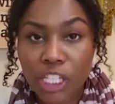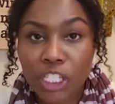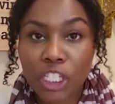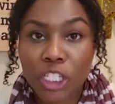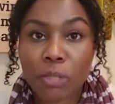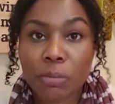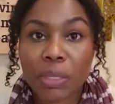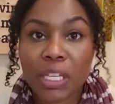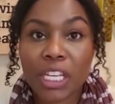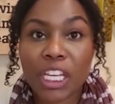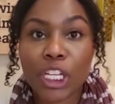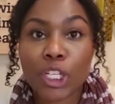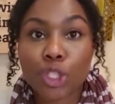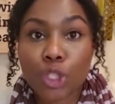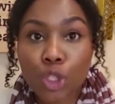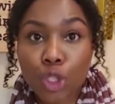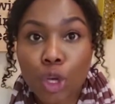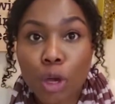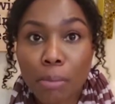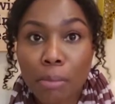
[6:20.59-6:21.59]
She's been getting
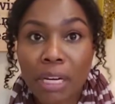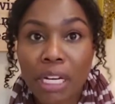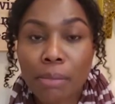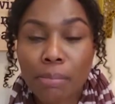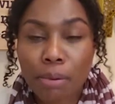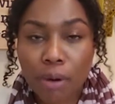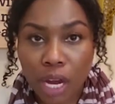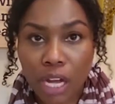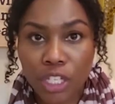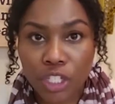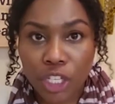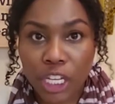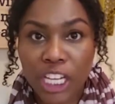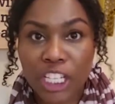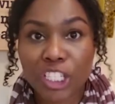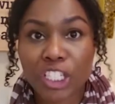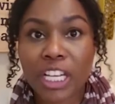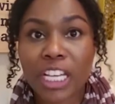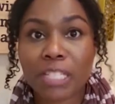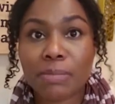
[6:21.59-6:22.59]
so many
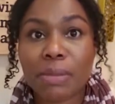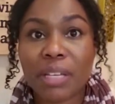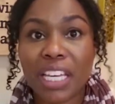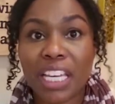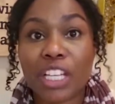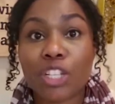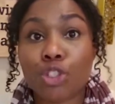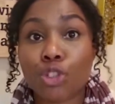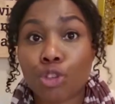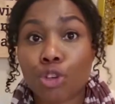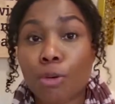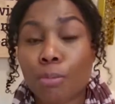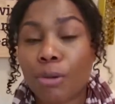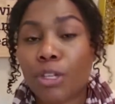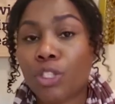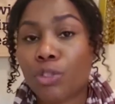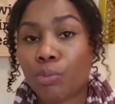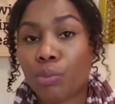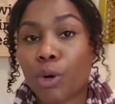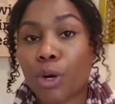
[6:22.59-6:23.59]
projects. She has been getting so
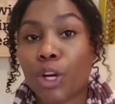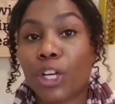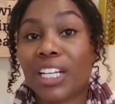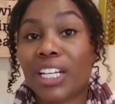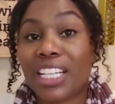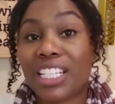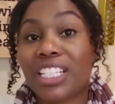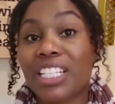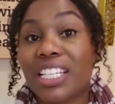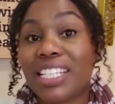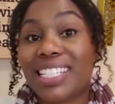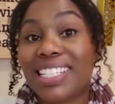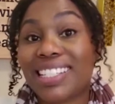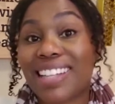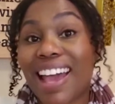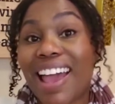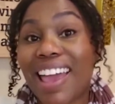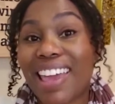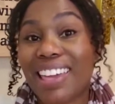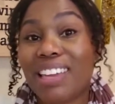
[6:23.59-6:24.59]
much work that she's
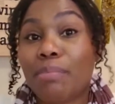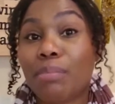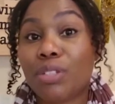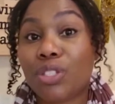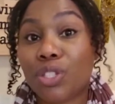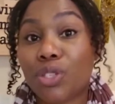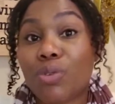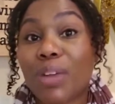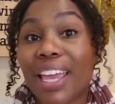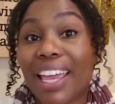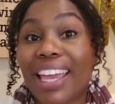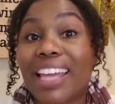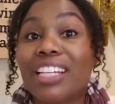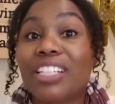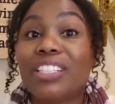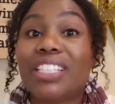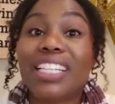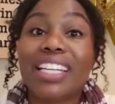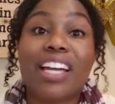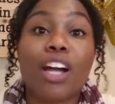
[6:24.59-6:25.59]
not able to
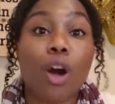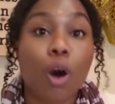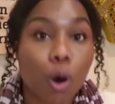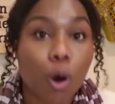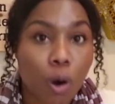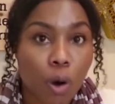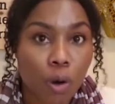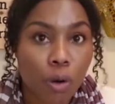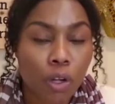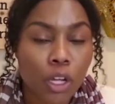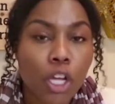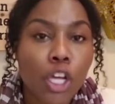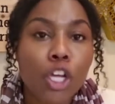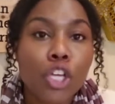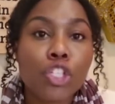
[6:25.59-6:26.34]
handle it all.